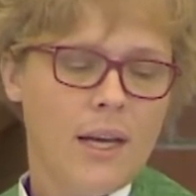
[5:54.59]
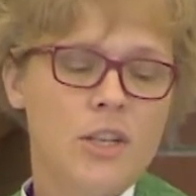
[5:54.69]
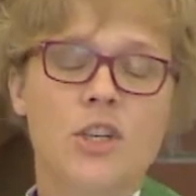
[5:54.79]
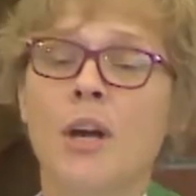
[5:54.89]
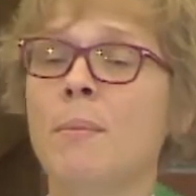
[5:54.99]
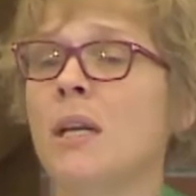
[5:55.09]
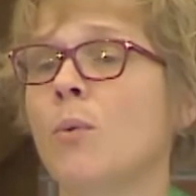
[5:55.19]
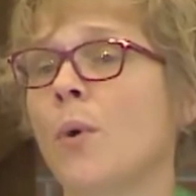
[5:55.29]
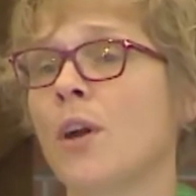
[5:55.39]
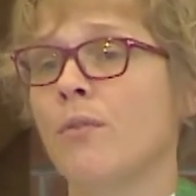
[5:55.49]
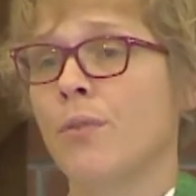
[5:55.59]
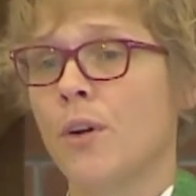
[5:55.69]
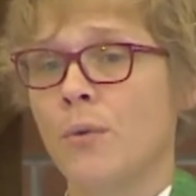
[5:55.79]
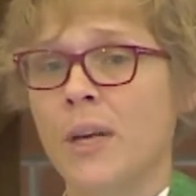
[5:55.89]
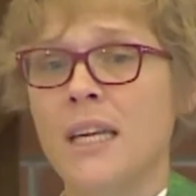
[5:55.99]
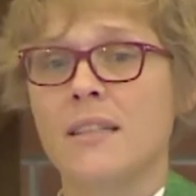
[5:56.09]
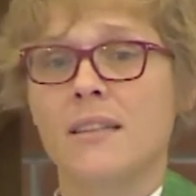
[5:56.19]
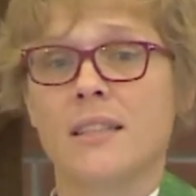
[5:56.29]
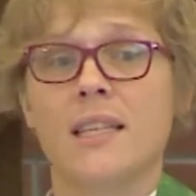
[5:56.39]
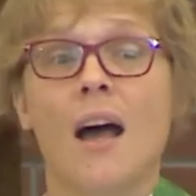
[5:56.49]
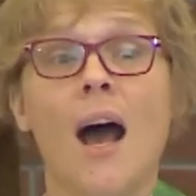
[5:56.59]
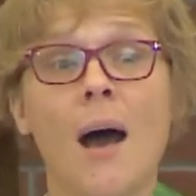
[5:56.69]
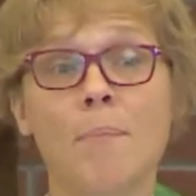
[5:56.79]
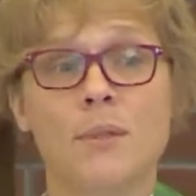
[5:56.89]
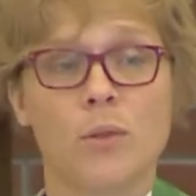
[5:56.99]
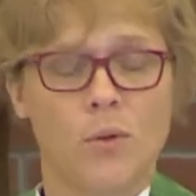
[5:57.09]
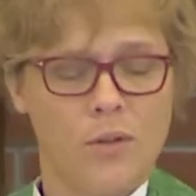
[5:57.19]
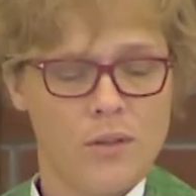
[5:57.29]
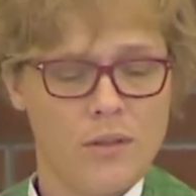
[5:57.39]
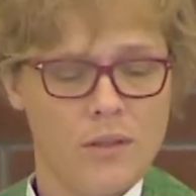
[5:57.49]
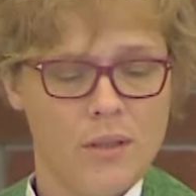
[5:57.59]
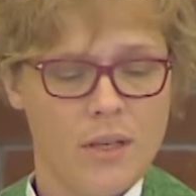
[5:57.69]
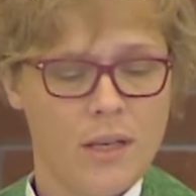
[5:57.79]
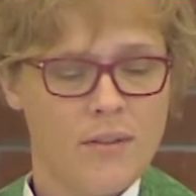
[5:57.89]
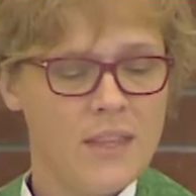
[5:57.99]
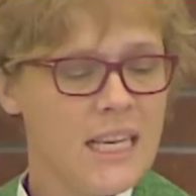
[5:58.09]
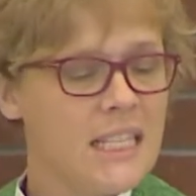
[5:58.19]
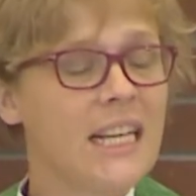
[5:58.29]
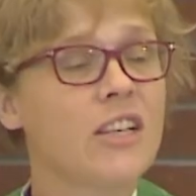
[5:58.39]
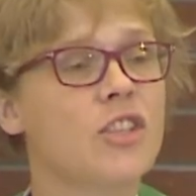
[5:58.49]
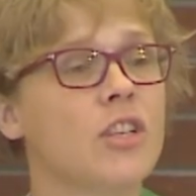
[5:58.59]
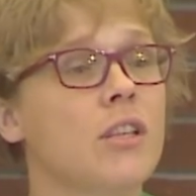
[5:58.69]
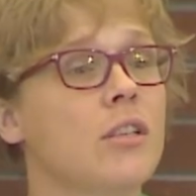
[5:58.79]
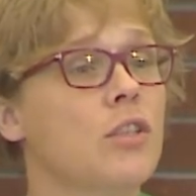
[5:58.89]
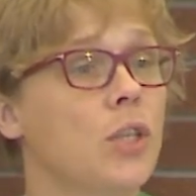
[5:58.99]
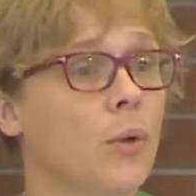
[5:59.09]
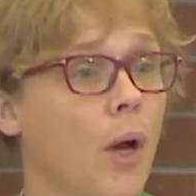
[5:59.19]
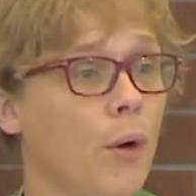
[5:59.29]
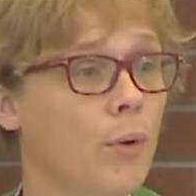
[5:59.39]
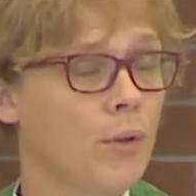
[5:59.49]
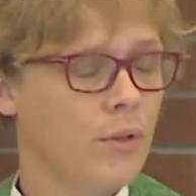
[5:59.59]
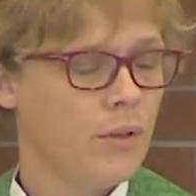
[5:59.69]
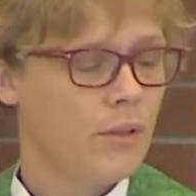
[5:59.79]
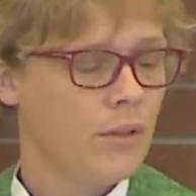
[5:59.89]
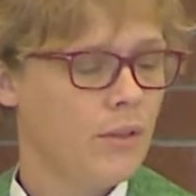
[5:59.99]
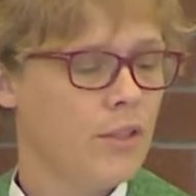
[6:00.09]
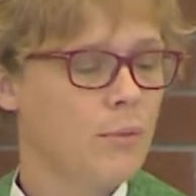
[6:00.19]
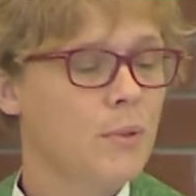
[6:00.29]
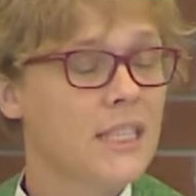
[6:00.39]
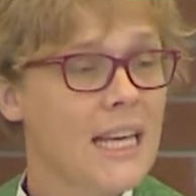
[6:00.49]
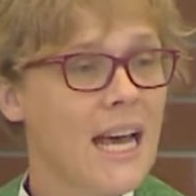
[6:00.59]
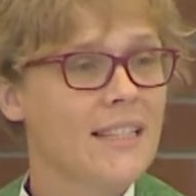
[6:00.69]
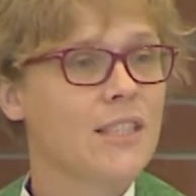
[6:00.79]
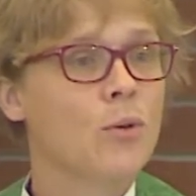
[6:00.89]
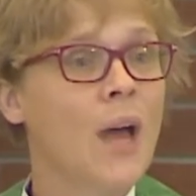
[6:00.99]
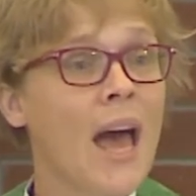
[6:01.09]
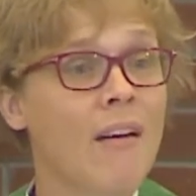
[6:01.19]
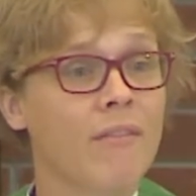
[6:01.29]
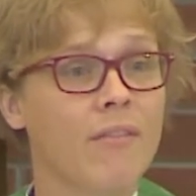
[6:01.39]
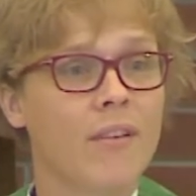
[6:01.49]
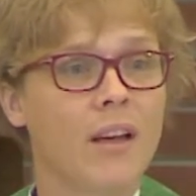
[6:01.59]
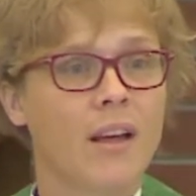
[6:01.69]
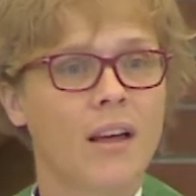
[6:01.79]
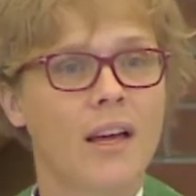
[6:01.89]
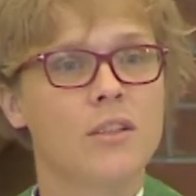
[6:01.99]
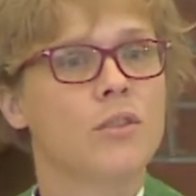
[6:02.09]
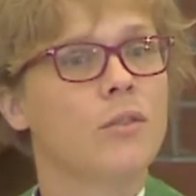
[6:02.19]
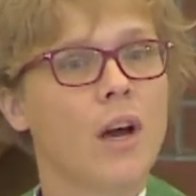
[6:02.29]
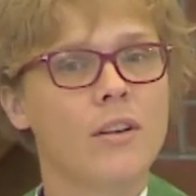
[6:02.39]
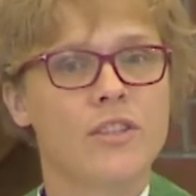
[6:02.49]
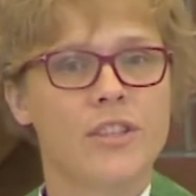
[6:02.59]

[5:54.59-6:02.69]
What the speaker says: In German, a word for greed is Habsucht, the addiction to own, to possess, to have, and to not